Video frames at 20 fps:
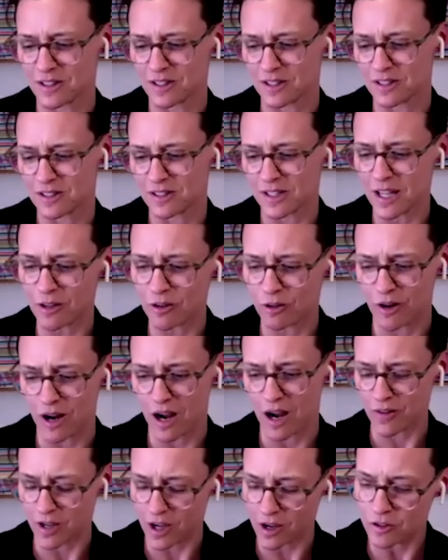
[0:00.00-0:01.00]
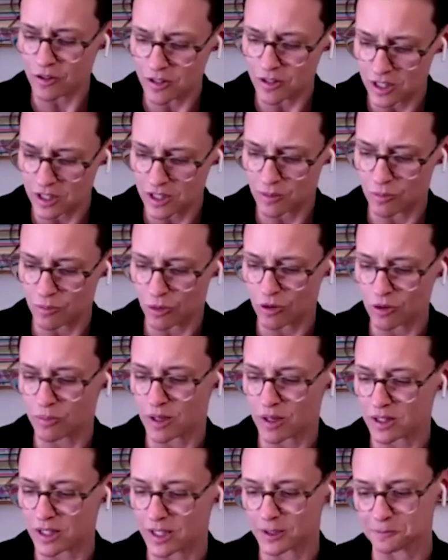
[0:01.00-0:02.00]
the psychographic, understanding
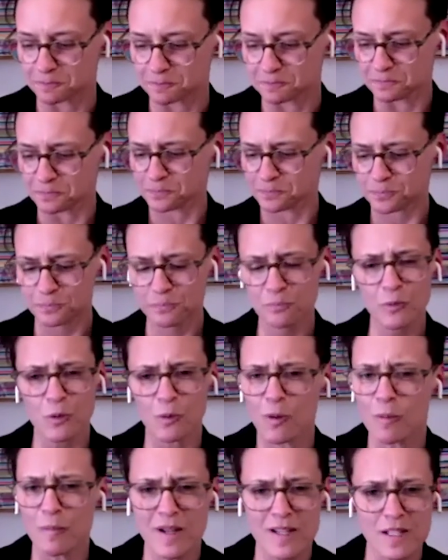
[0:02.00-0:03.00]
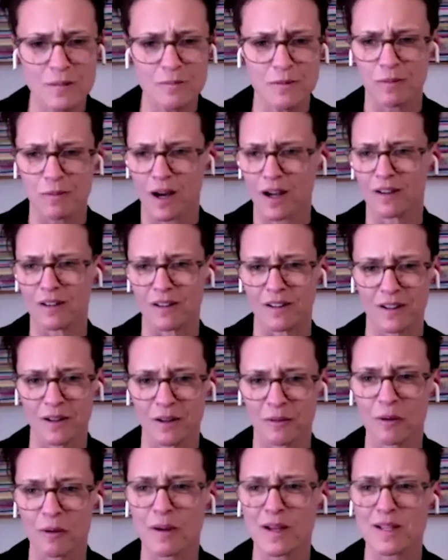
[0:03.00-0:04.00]
more about like what makes them
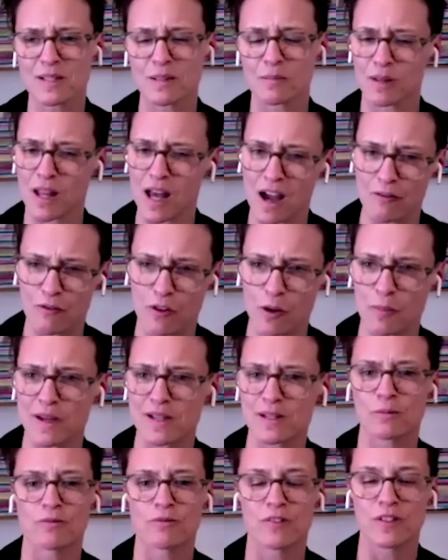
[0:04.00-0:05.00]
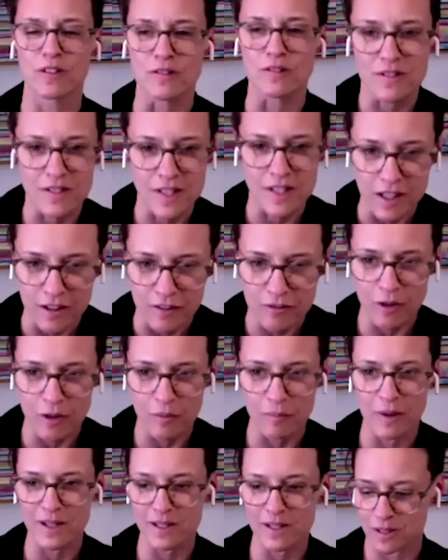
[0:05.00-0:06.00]
smile, what makes them laugh, what makes them feel
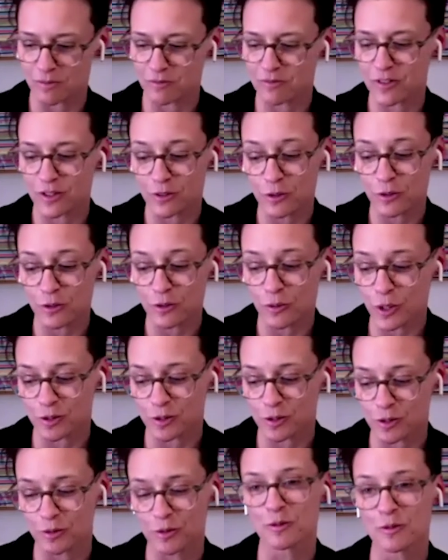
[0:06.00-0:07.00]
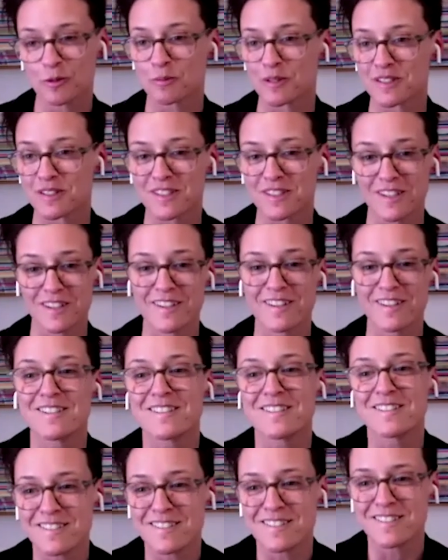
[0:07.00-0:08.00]
safe, what makes them feel, the word you used was
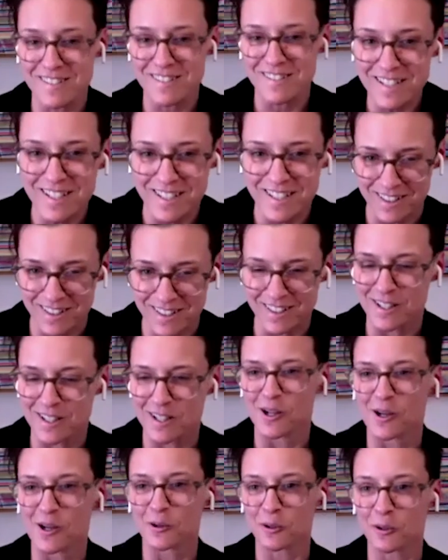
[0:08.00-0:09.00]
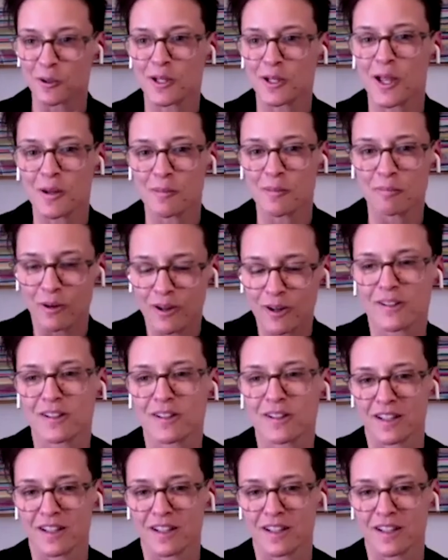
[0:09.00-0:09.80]
seen. Create